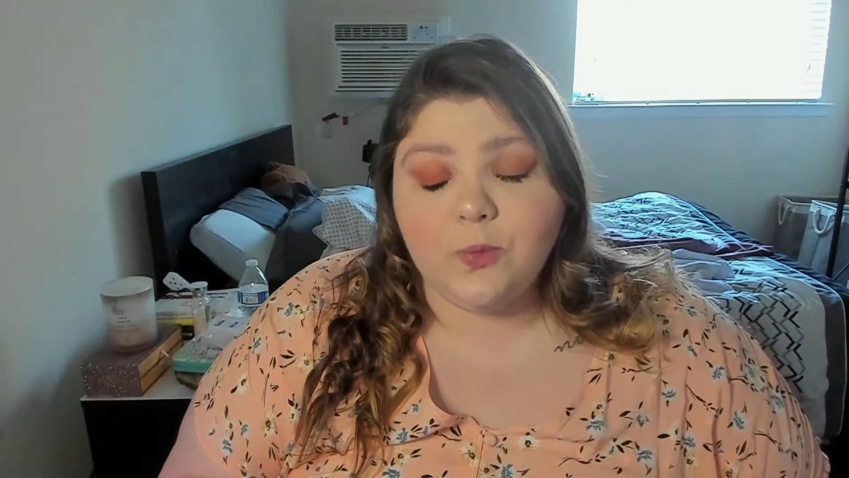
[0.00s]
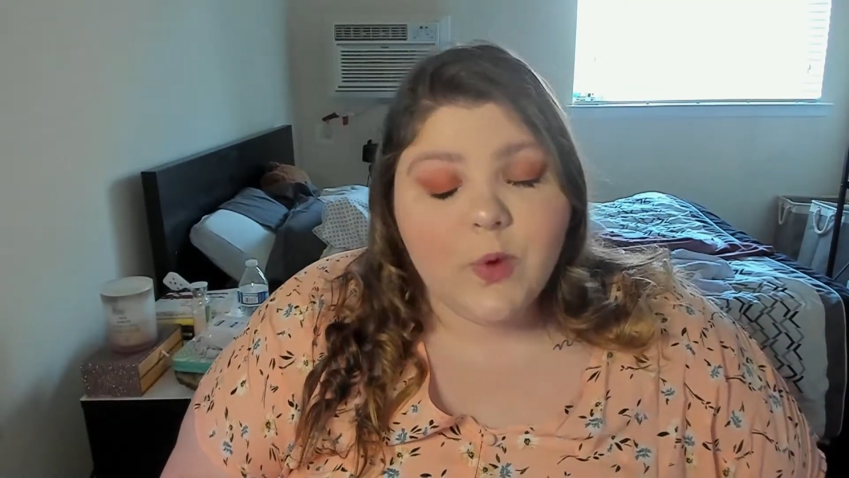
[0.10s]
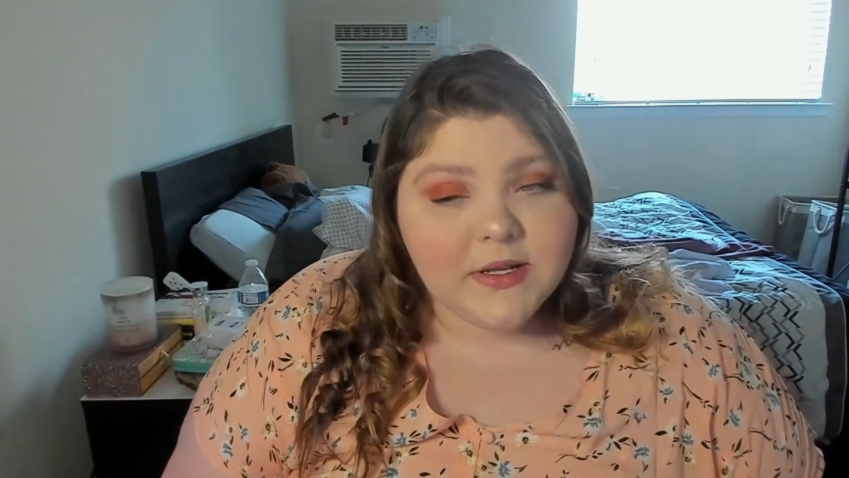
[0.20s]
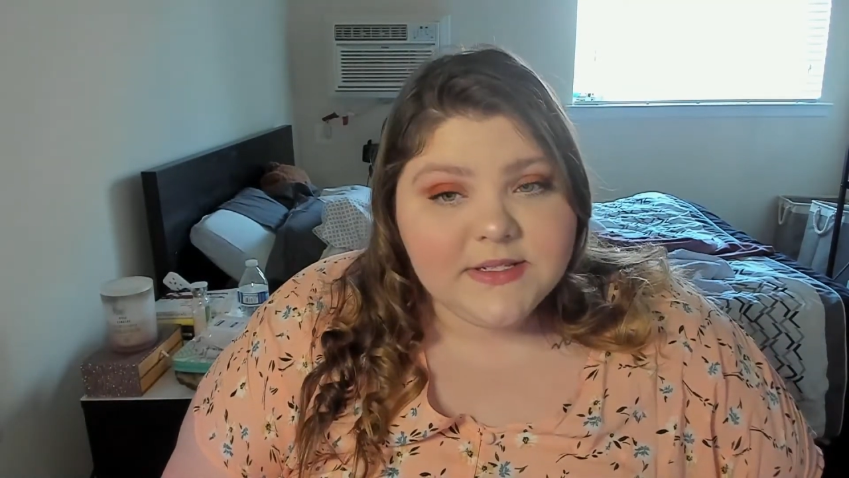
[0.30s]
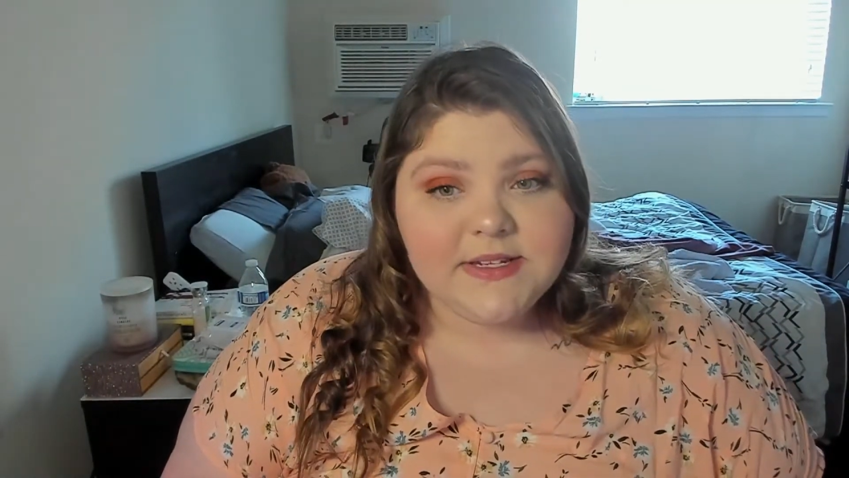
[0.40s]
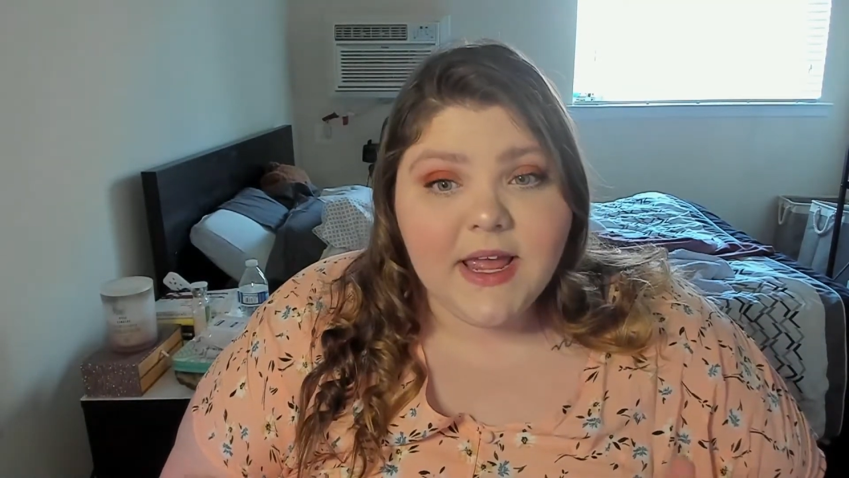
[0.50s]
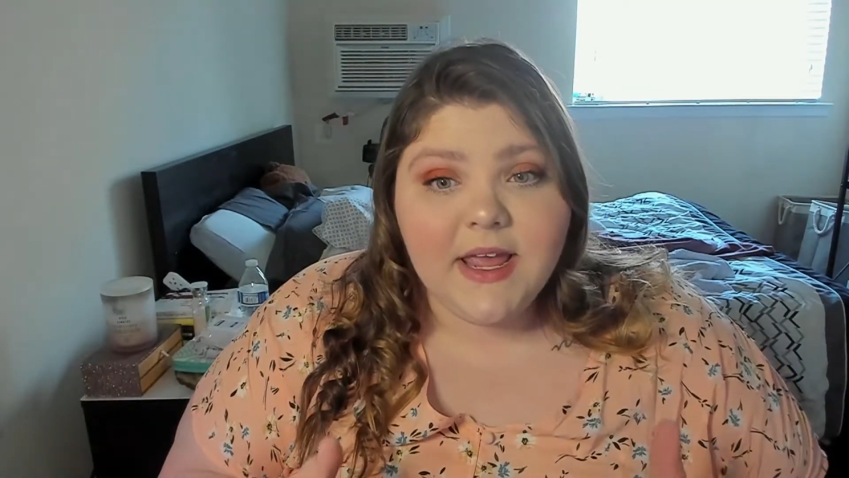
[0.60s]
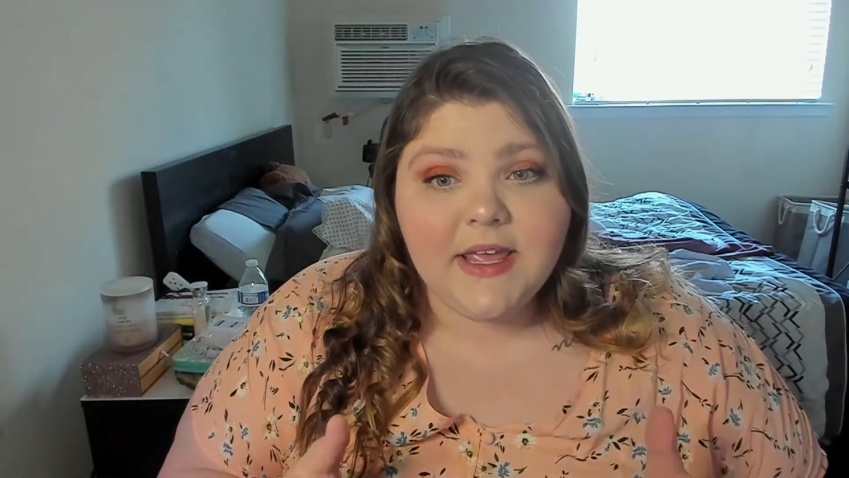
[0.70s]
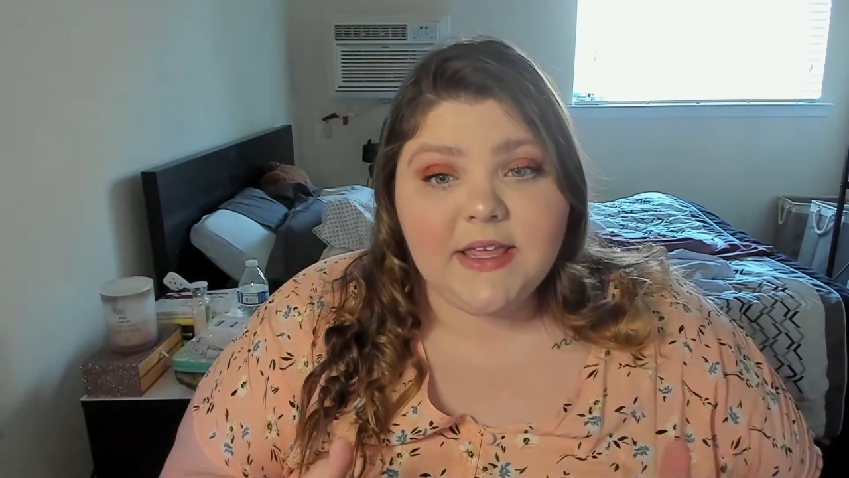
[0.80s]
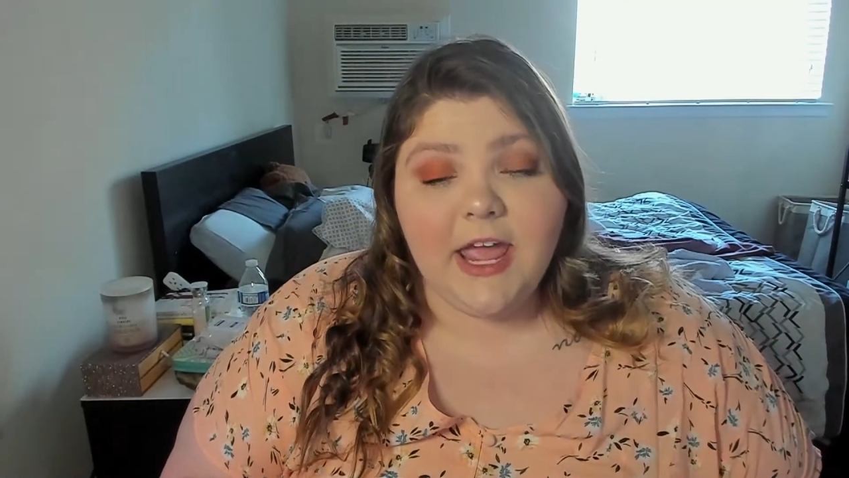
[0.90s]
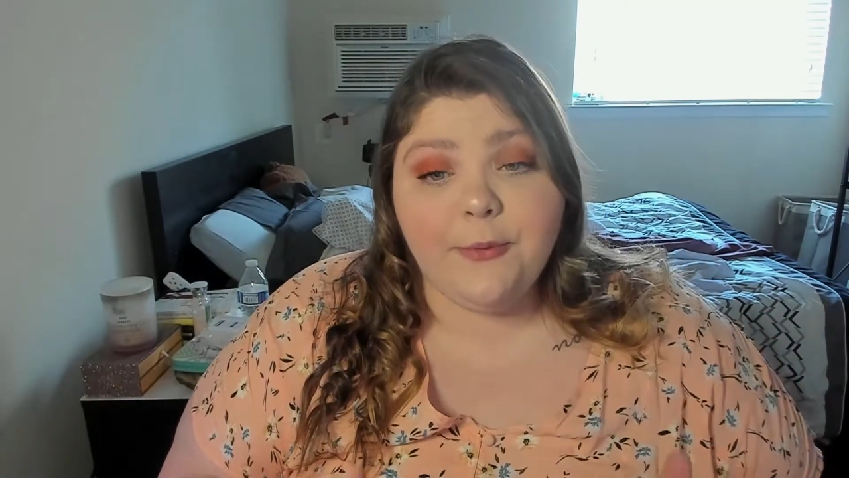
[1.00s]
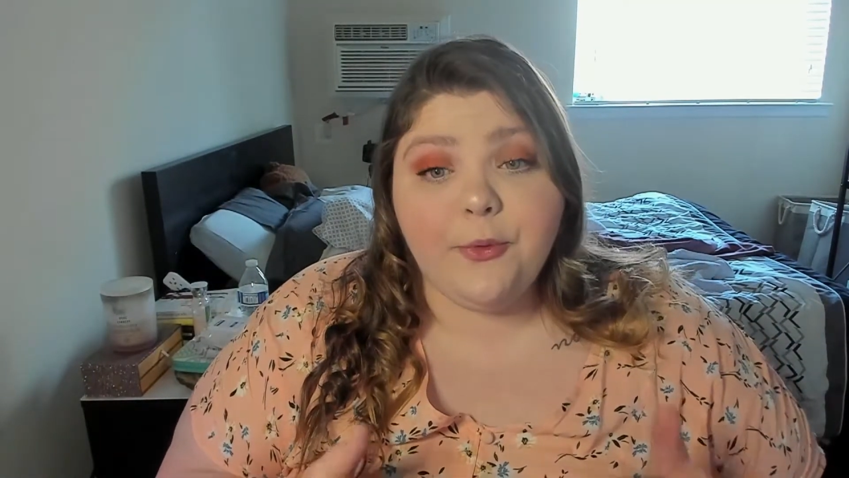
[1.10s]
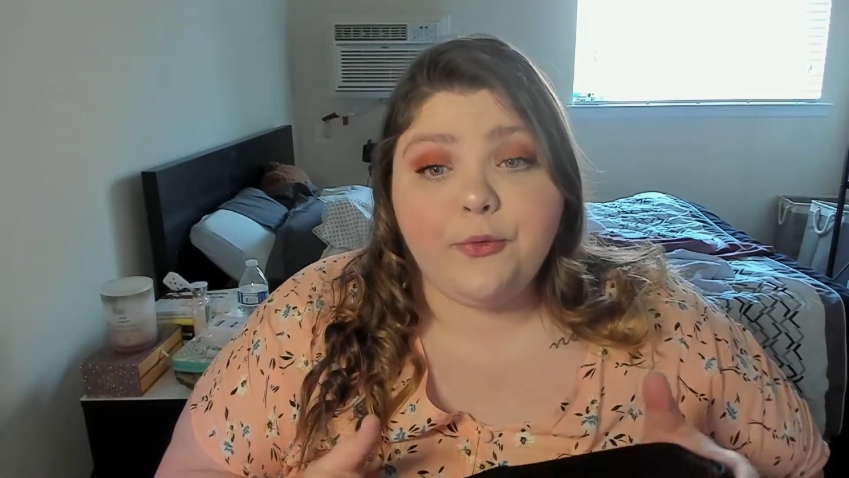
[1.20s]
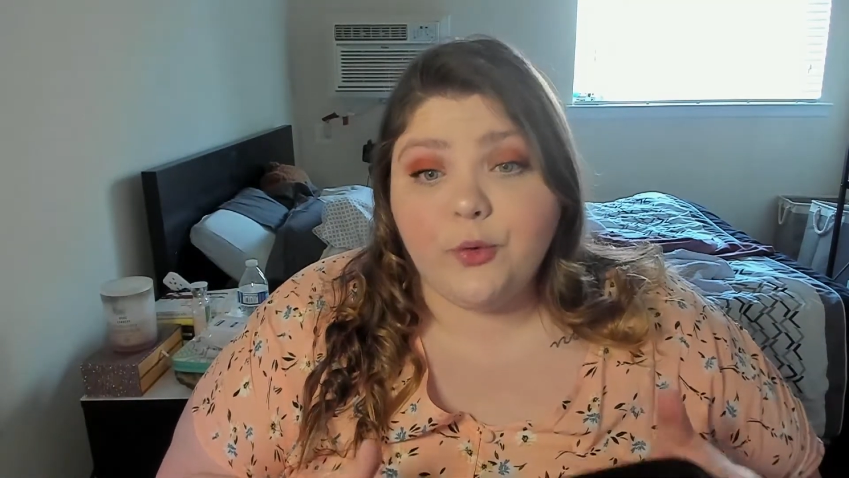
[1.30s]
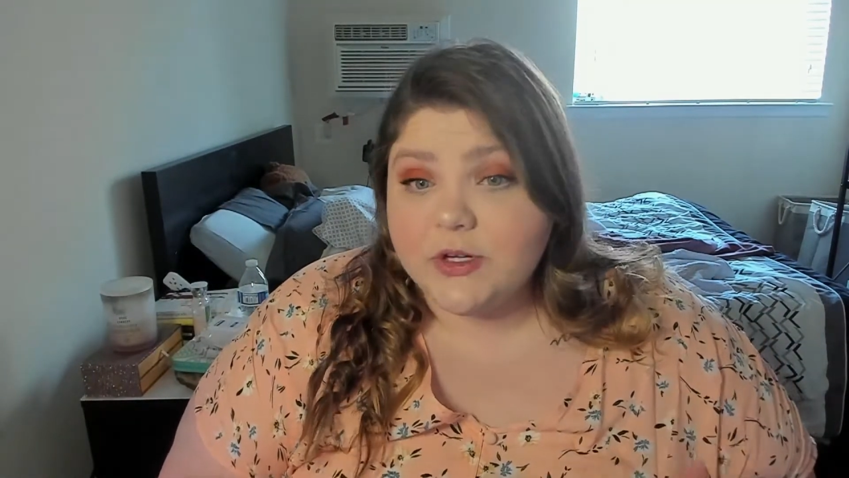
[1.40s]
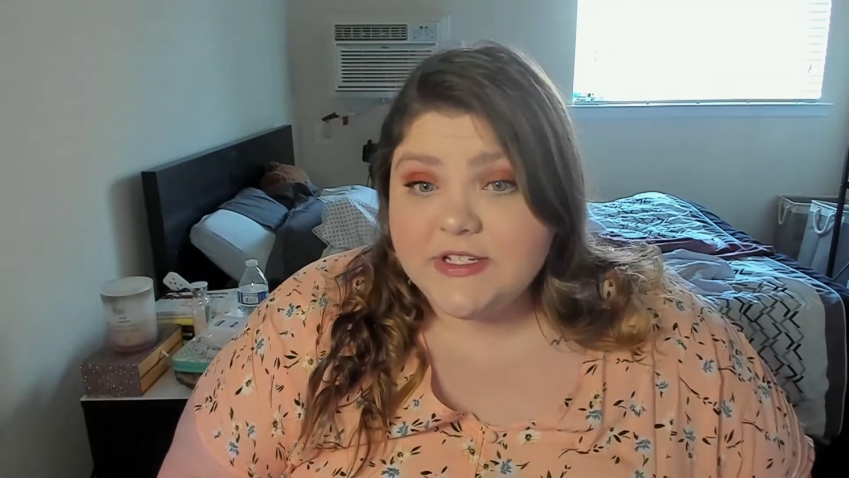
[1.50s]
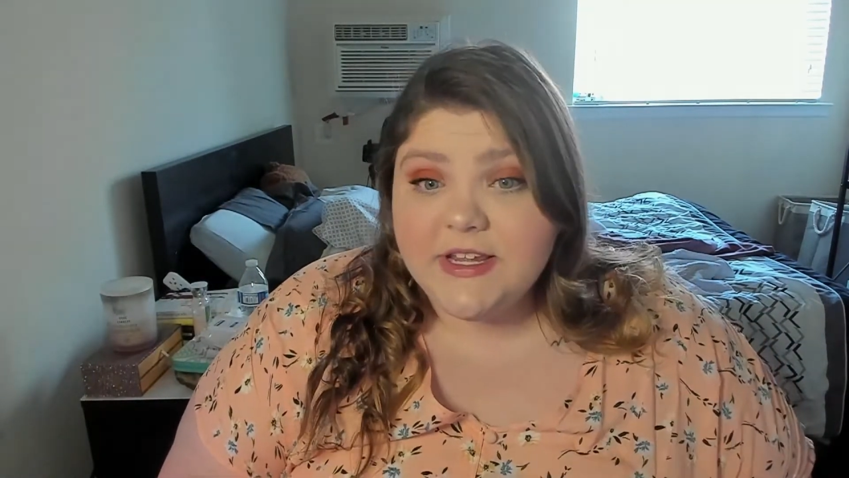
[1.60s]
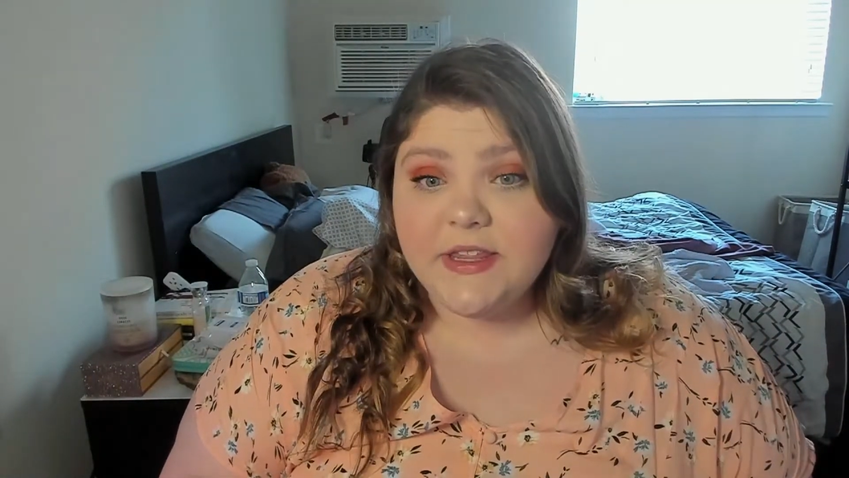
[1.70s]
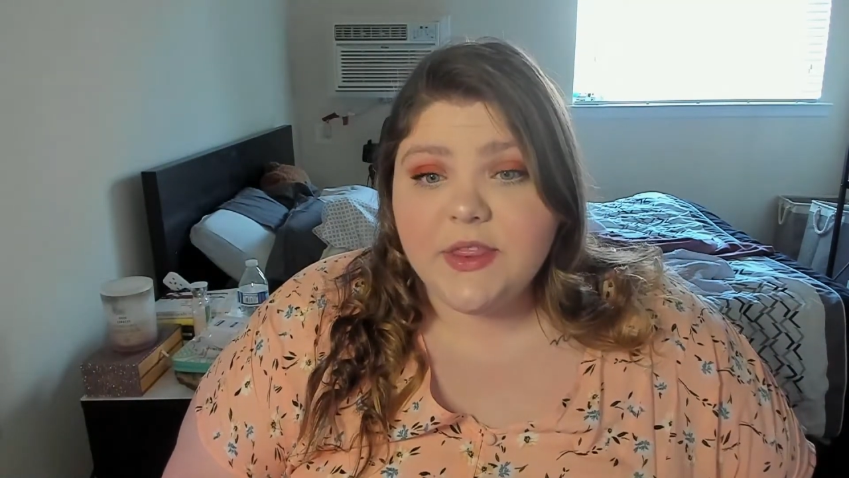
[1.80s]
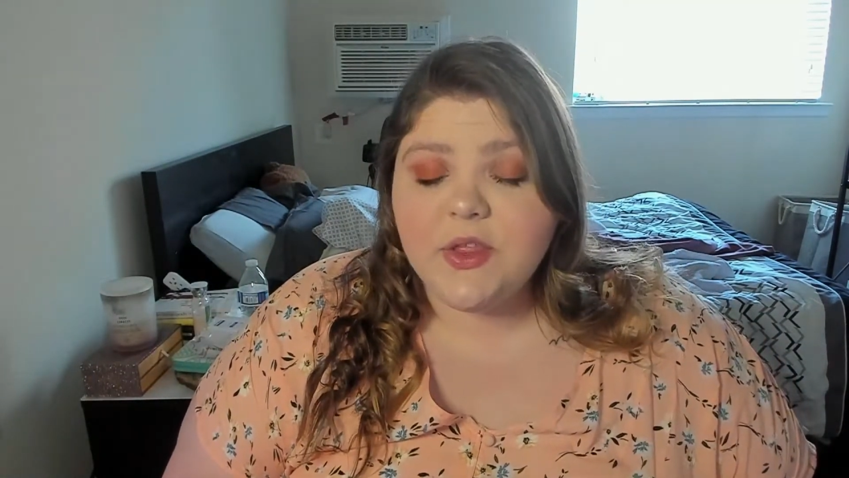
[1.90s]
Wednesday, April 14th.